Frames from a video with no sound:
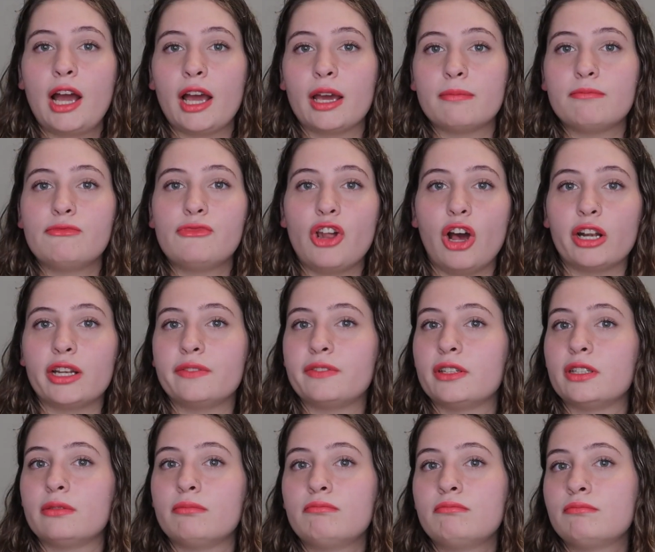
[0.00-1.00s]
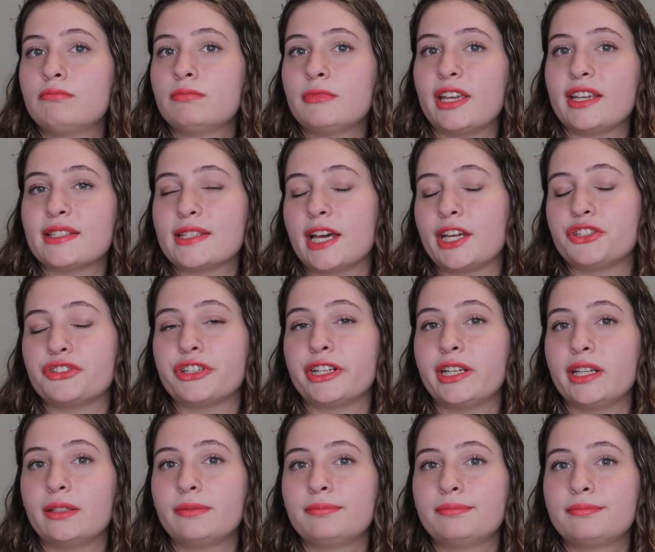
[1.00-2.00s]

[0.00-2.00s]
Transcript: I'm not even exaggerating.